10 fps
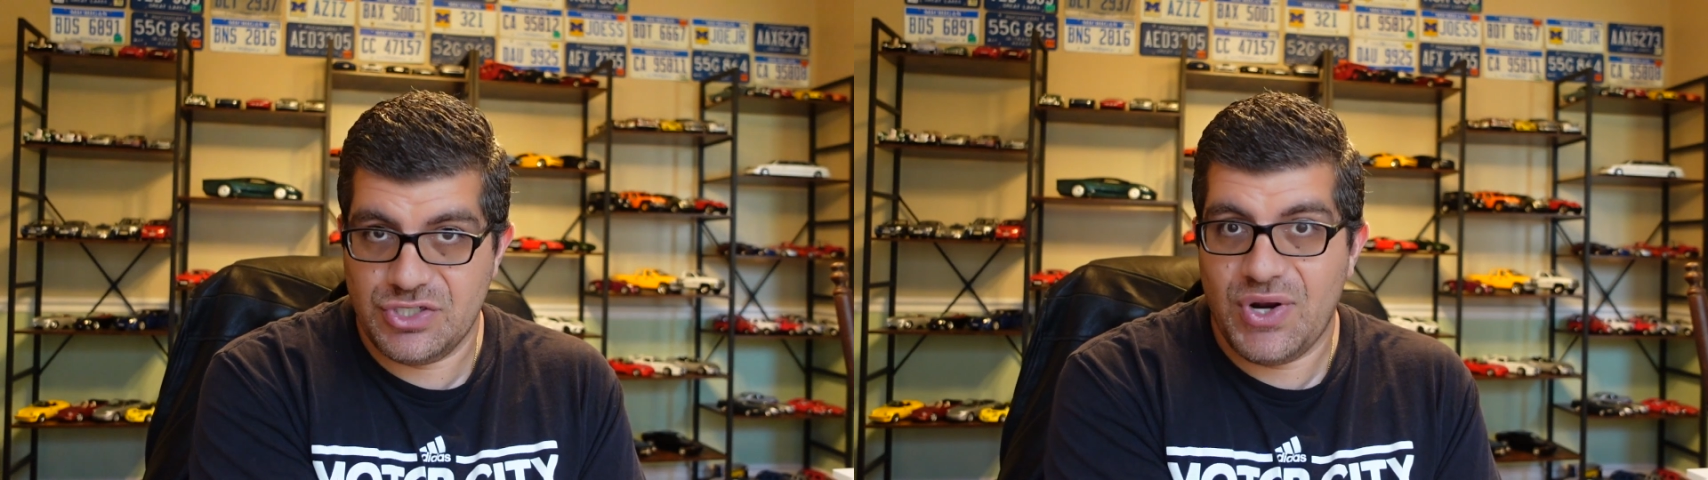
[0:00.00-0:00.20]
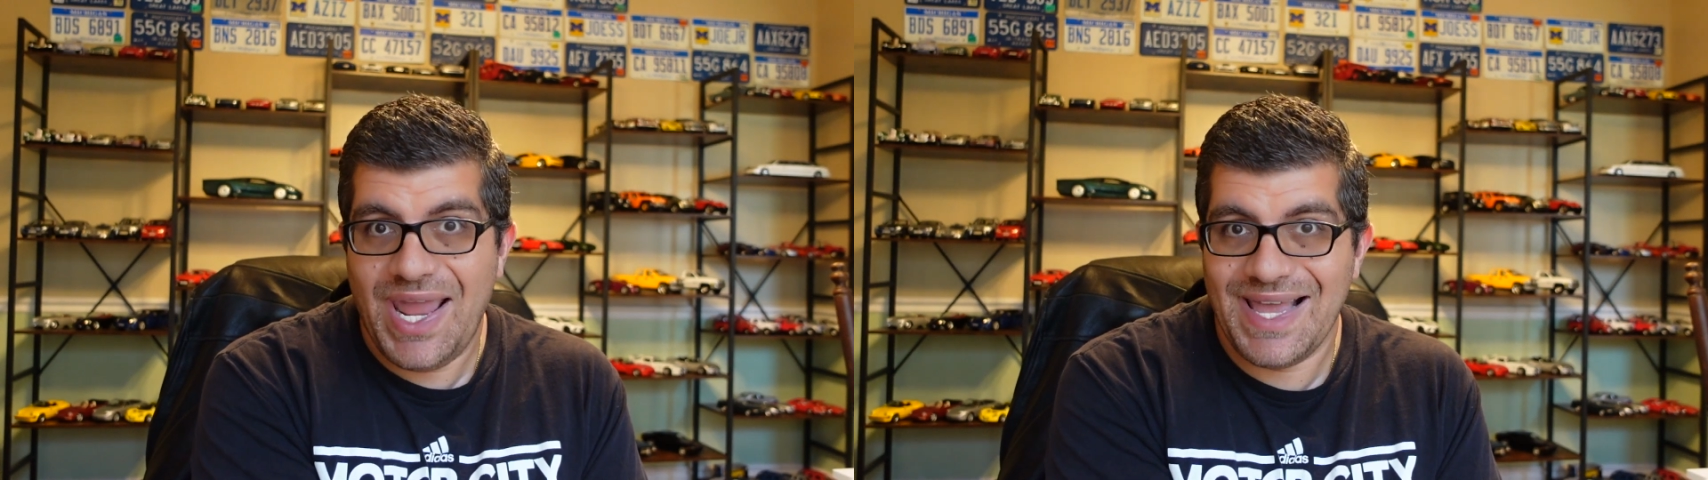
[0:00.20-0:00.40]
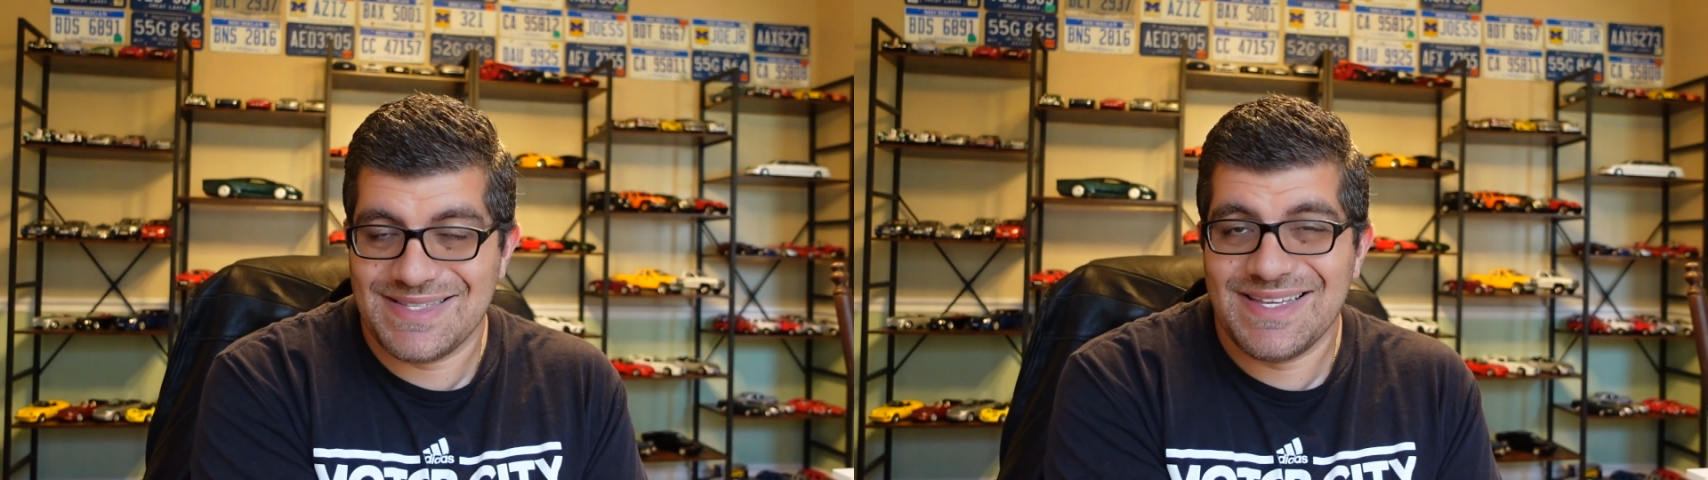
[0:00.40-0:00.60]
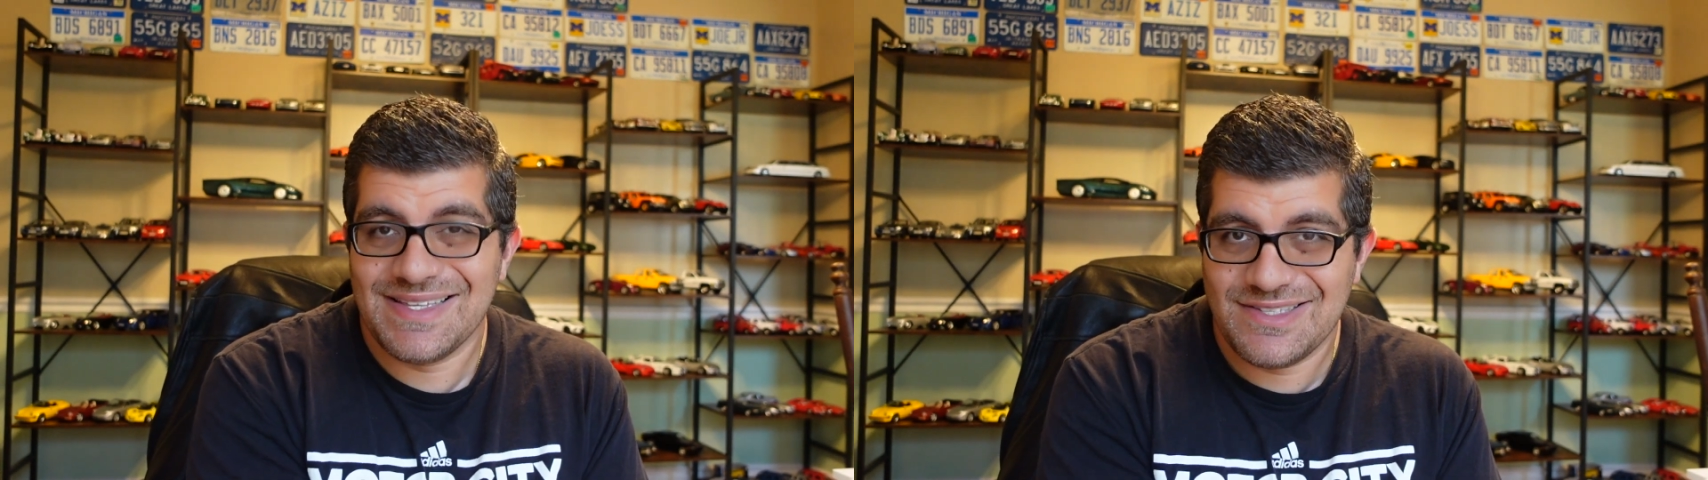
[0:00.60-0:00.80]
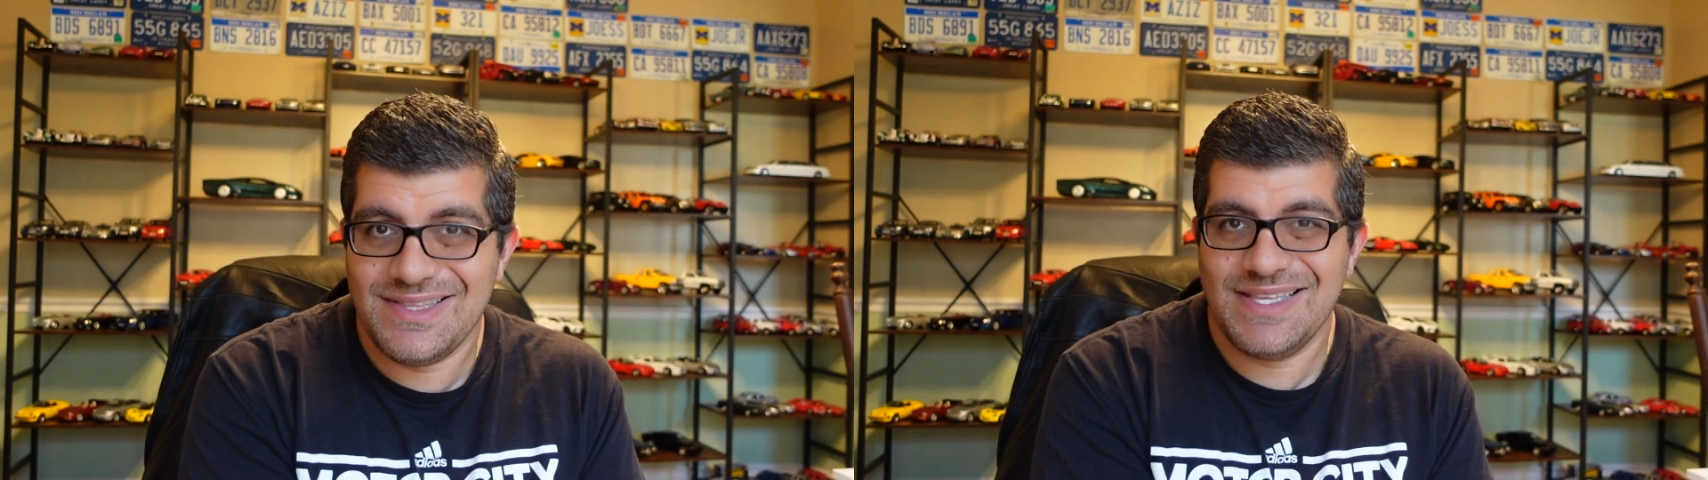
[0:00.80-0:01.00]
your
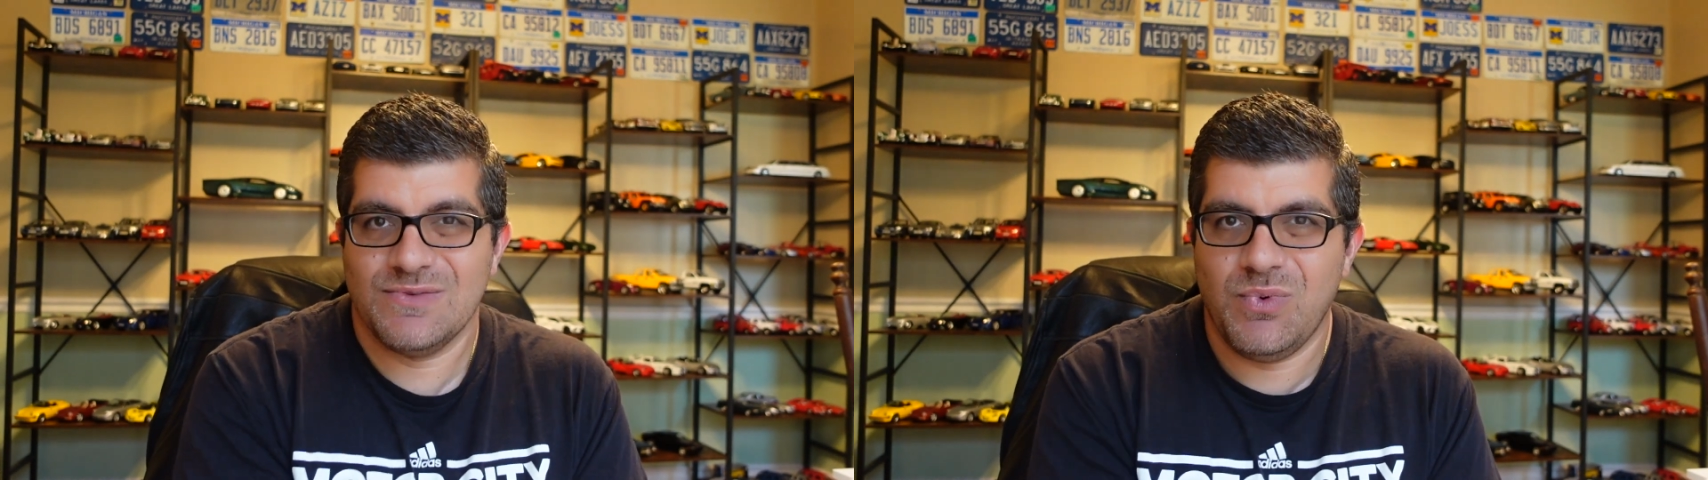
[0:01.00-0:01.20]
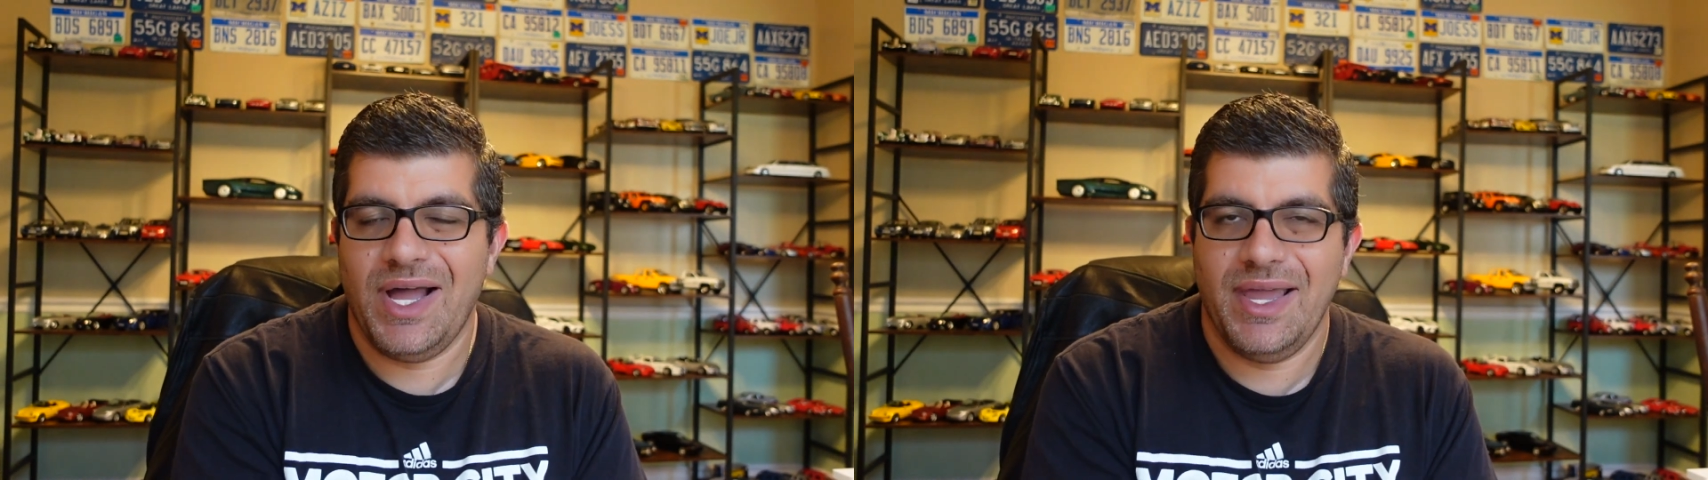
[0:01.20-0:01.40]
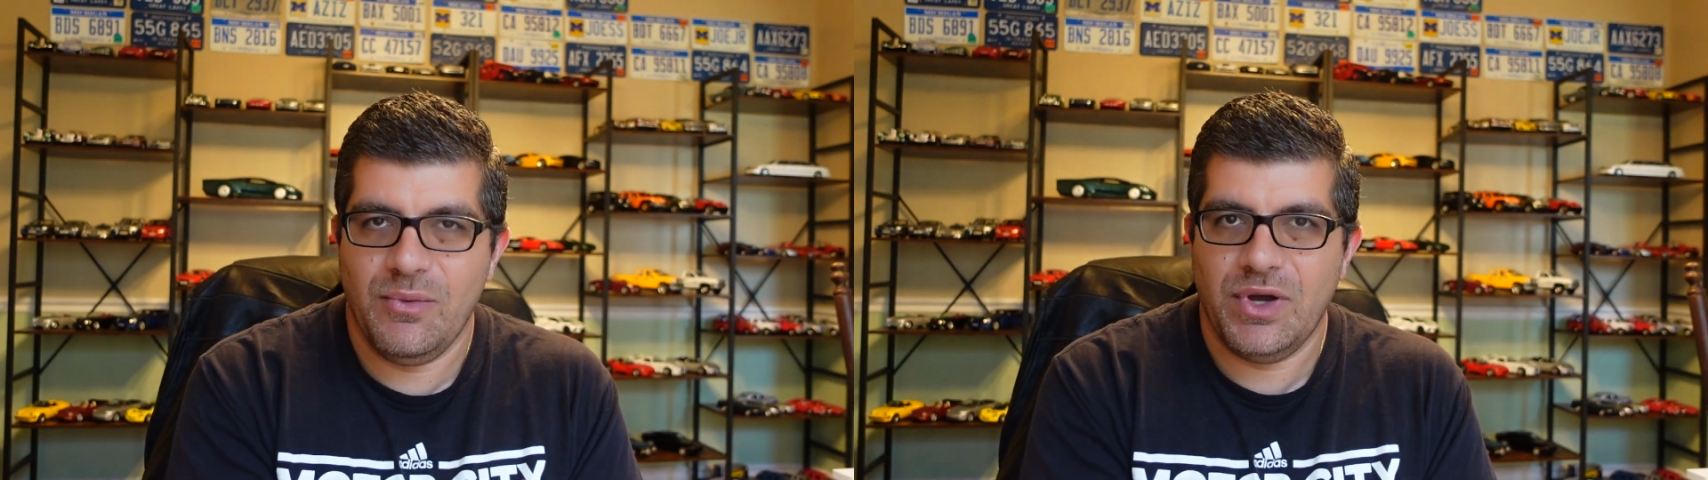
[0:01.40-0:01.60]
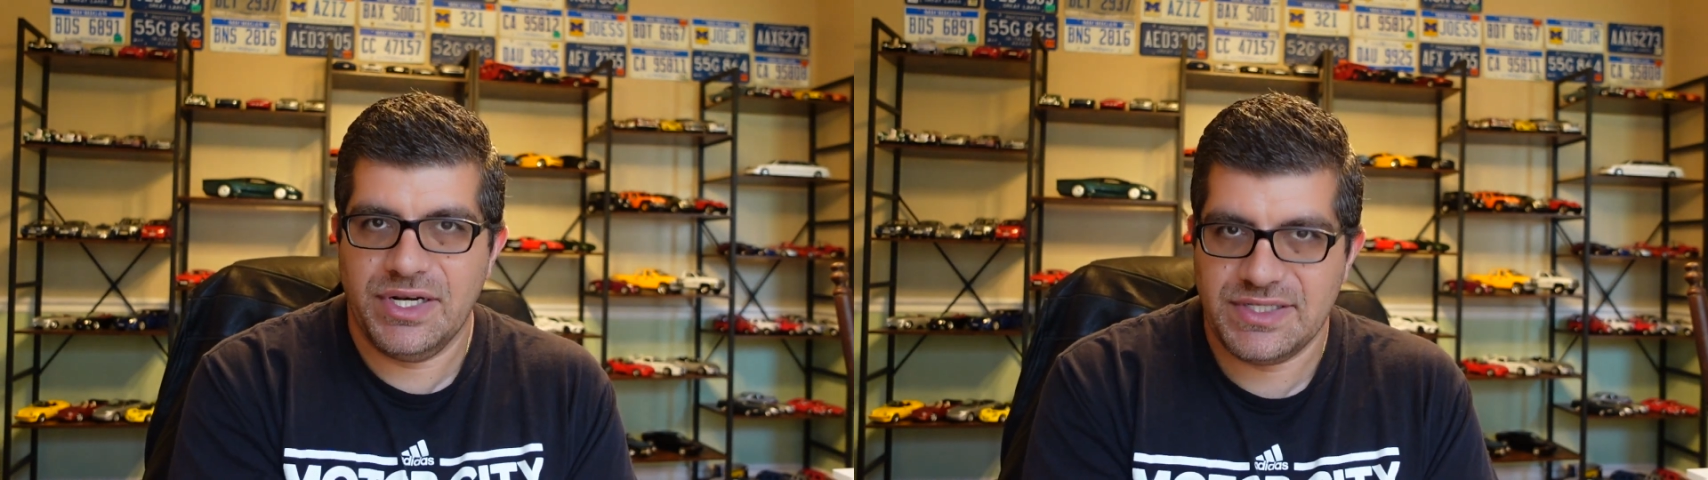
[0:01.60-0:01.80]
assets. So that's why I wanted